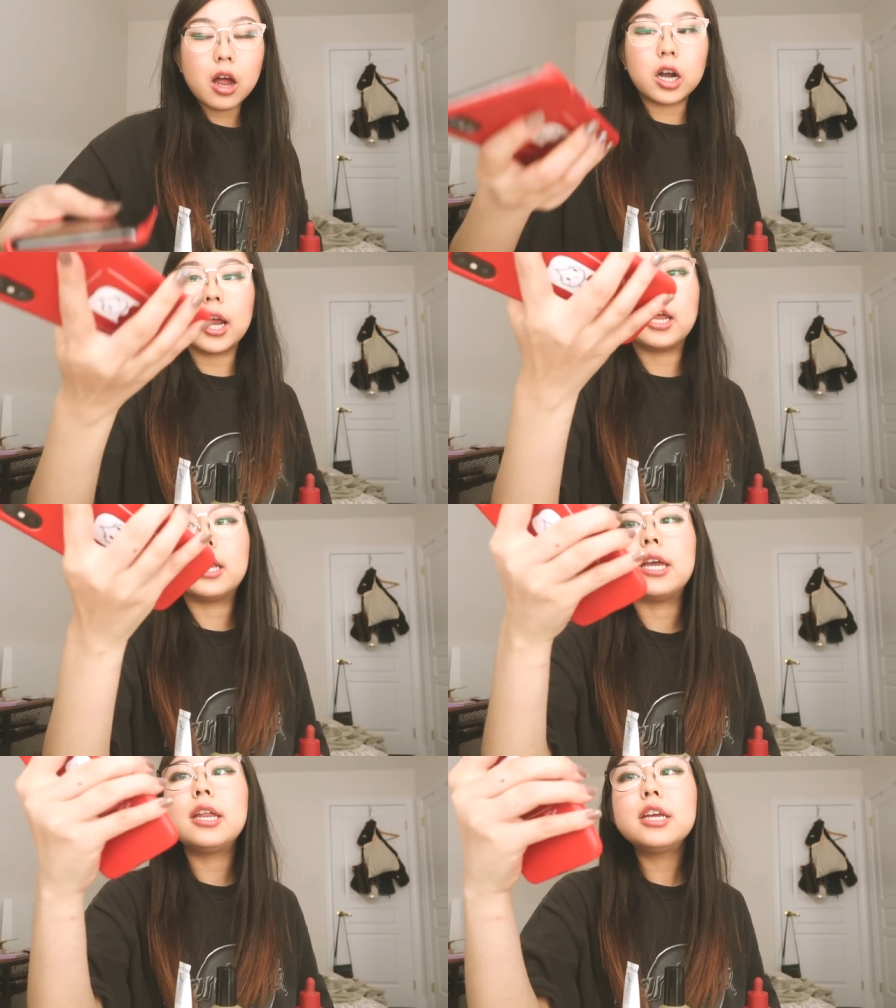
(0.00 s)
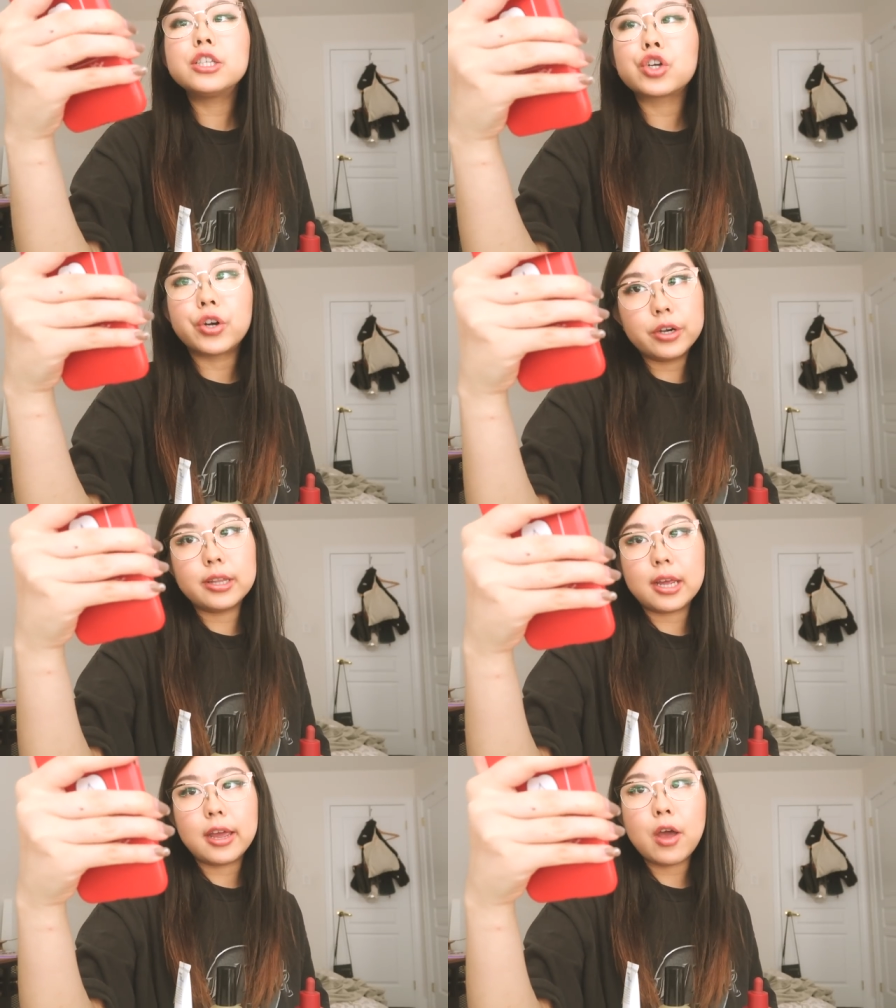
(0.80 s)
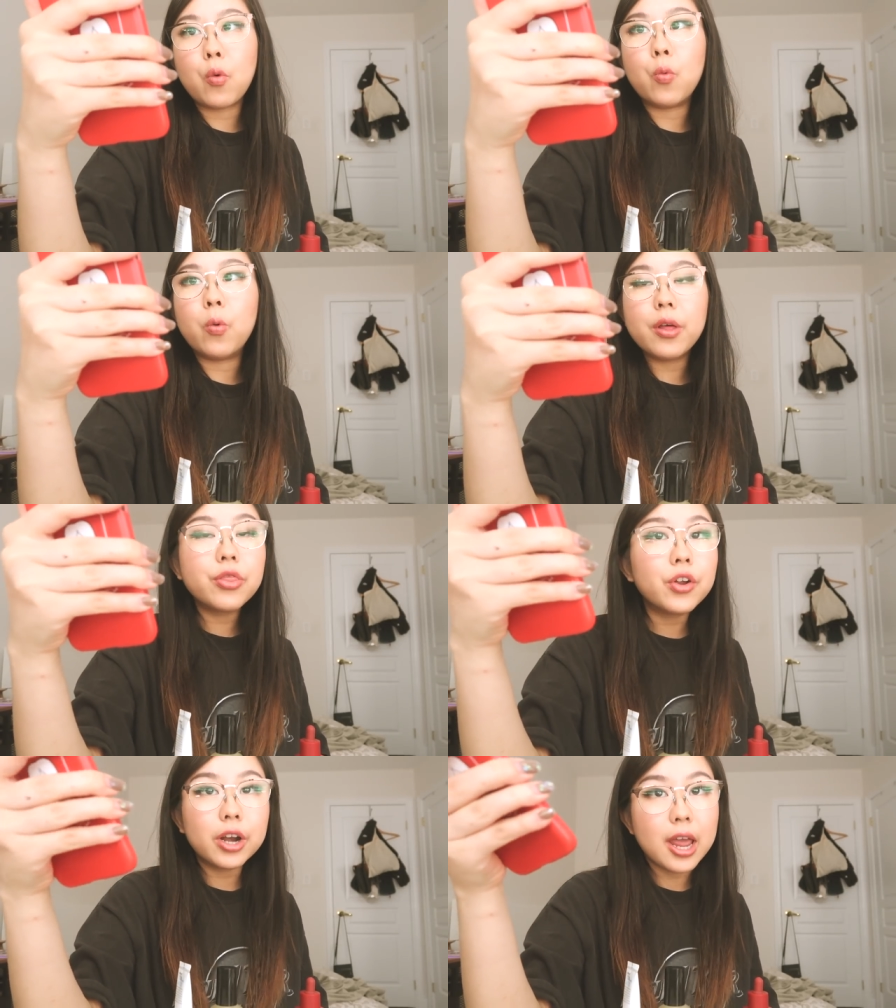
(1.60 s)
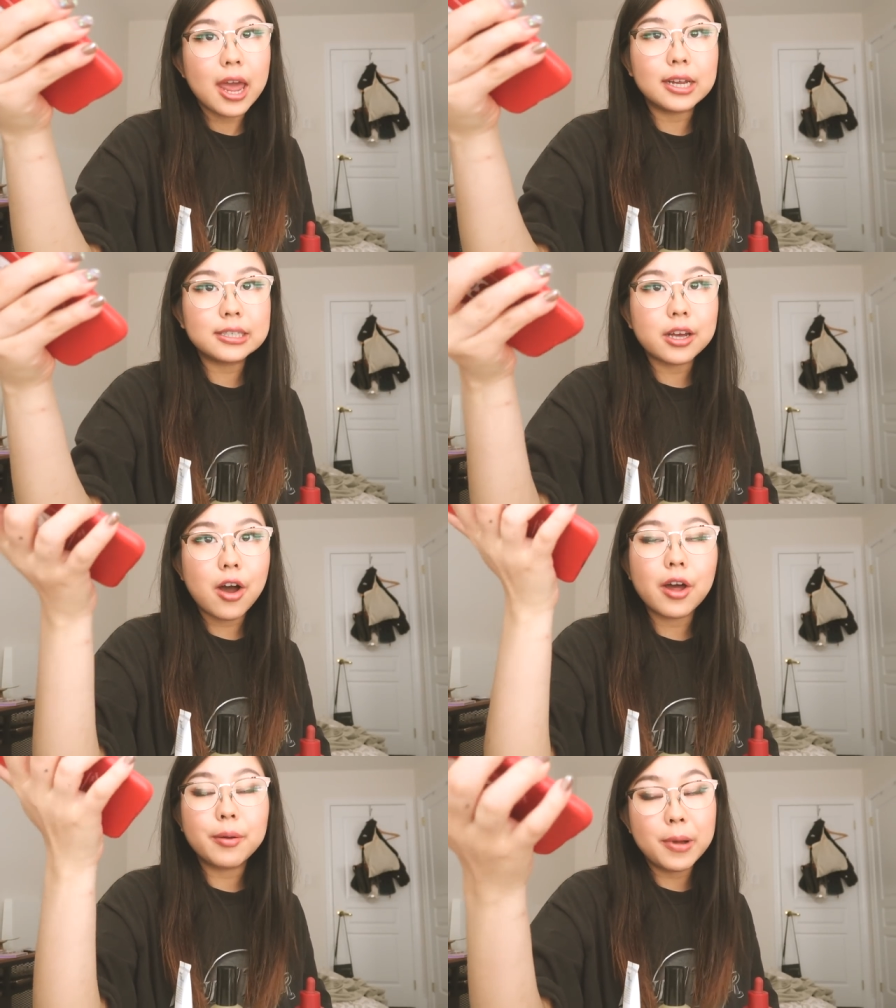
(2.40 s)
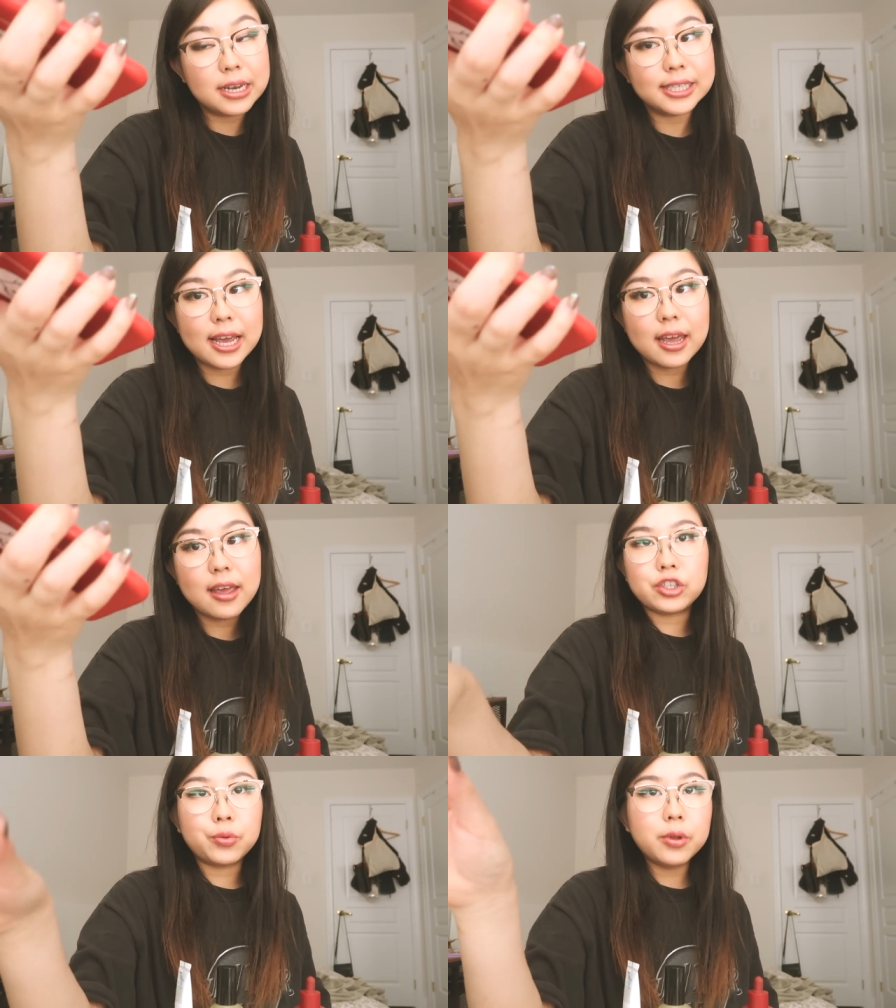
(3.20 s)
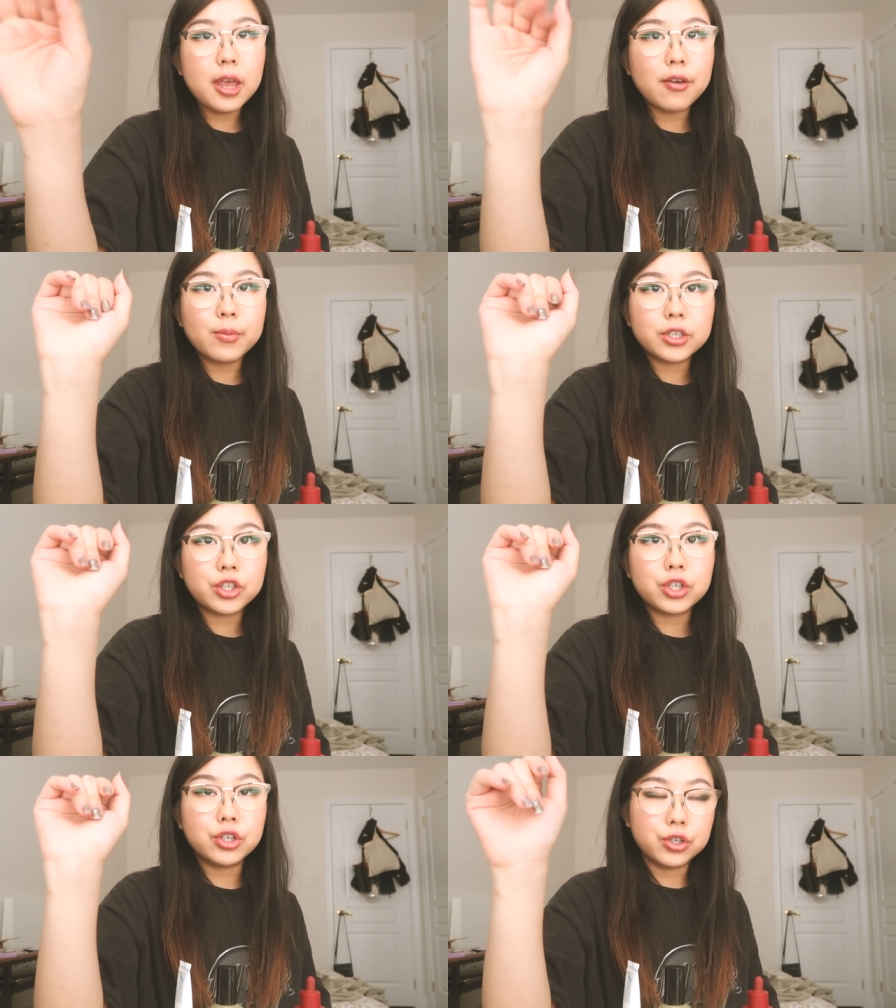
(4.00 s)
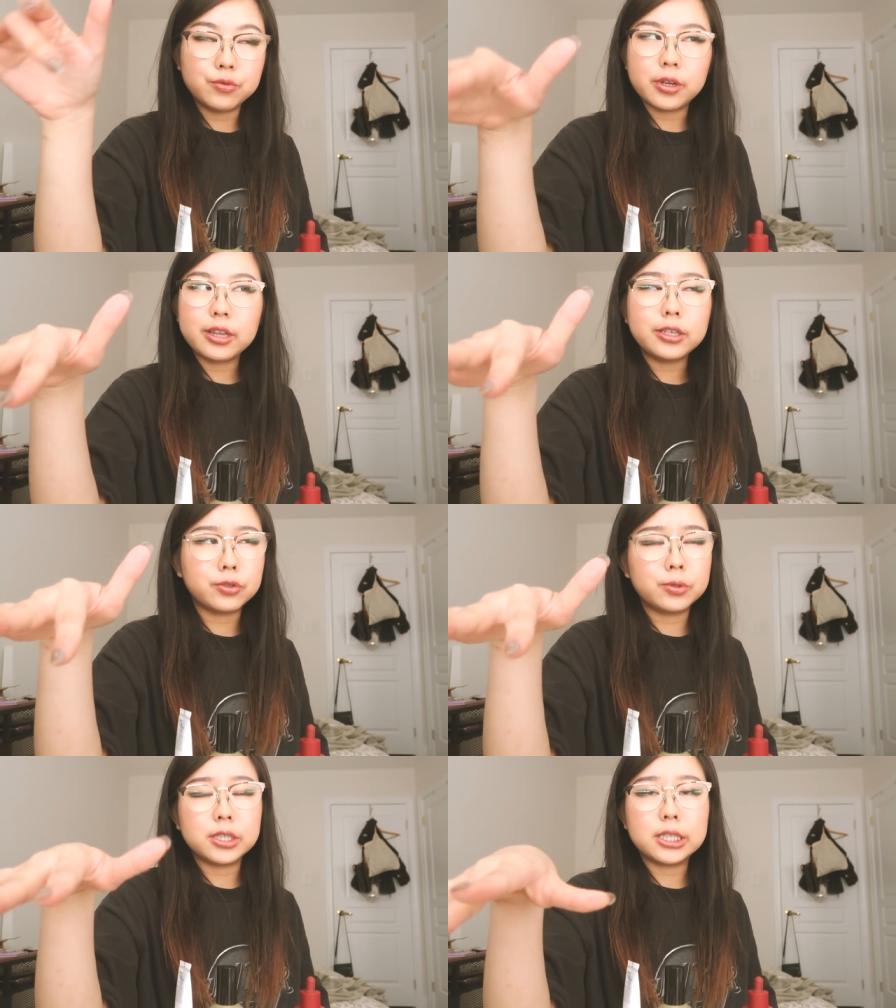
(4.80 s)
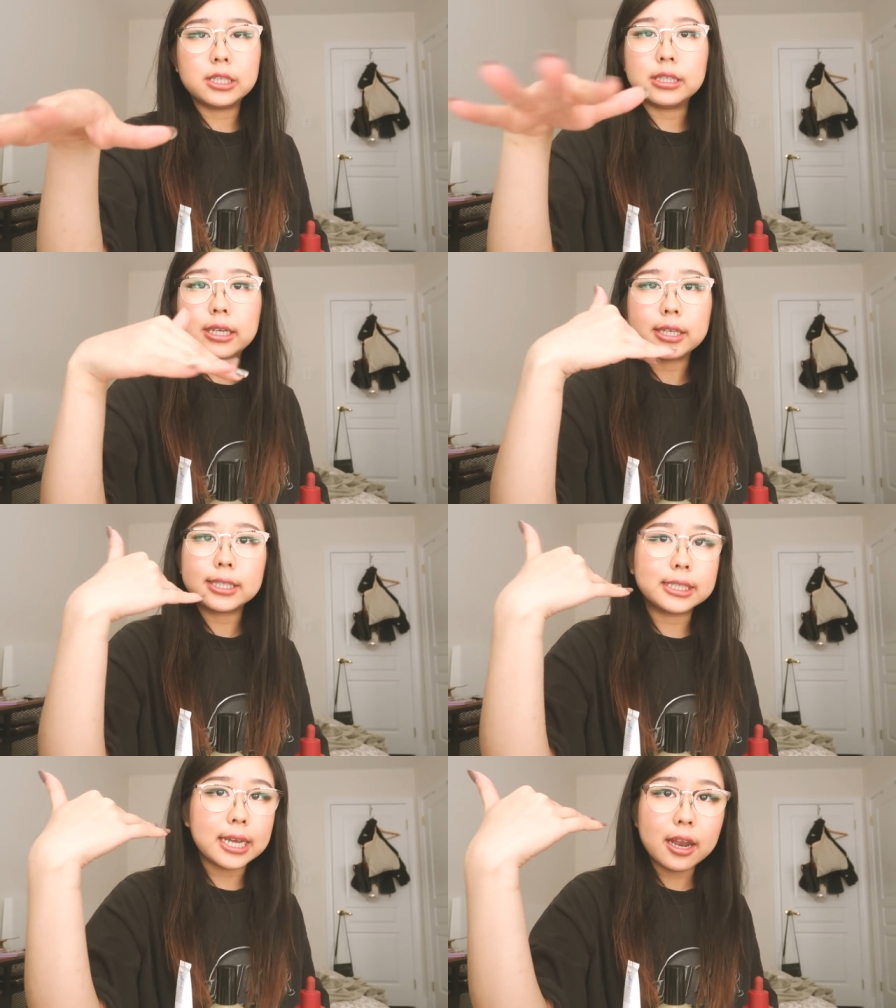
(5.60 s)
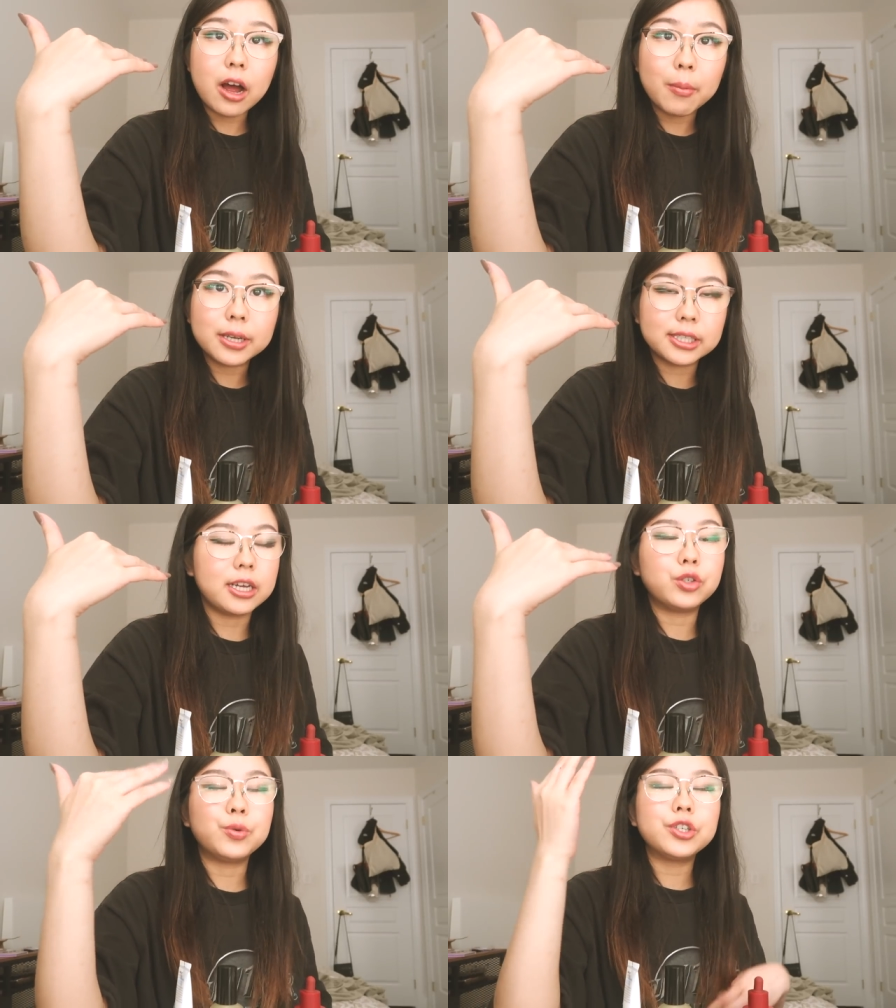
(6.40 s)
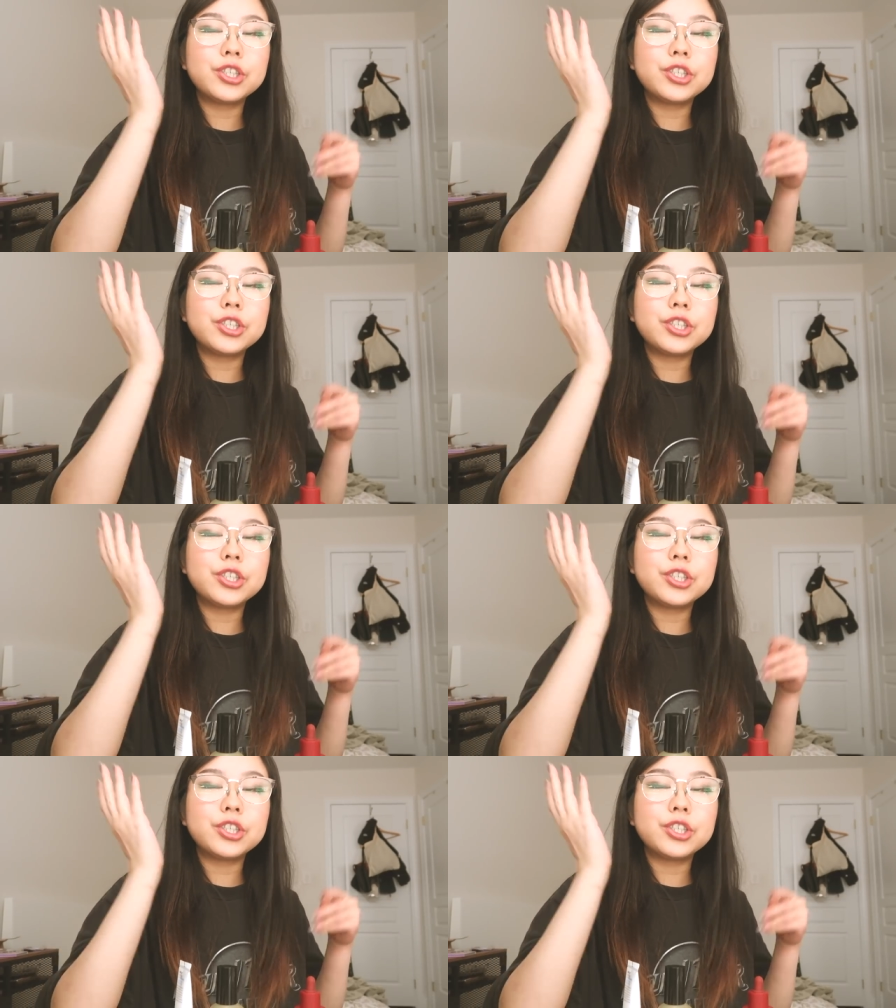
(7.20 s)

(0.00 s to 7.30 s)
All right, it is currently 1.38 on a Monday. I don't really have much to do. Nothing's really like set on my schedule.